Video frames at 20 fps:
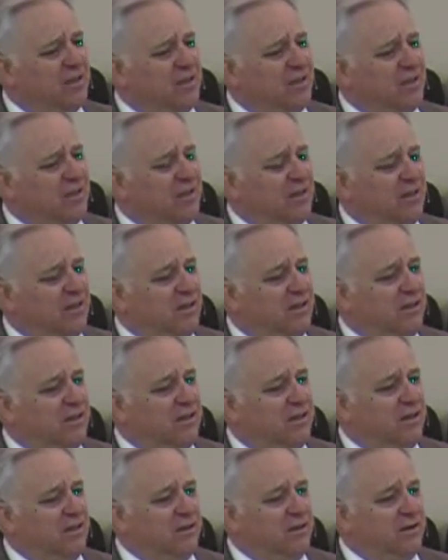
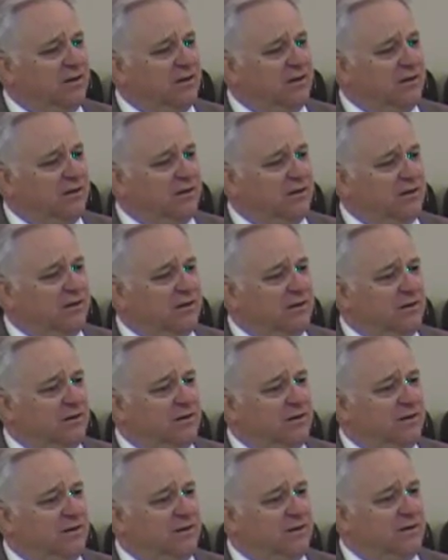
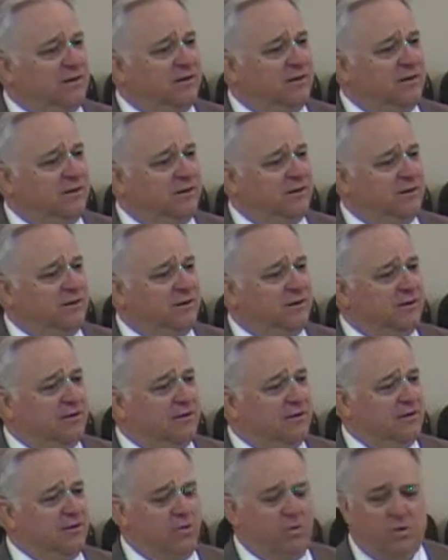
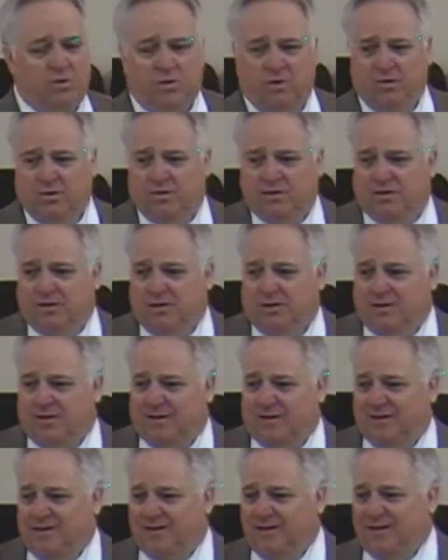
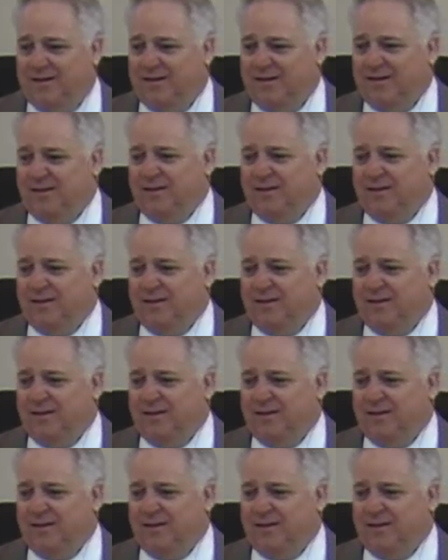(silence)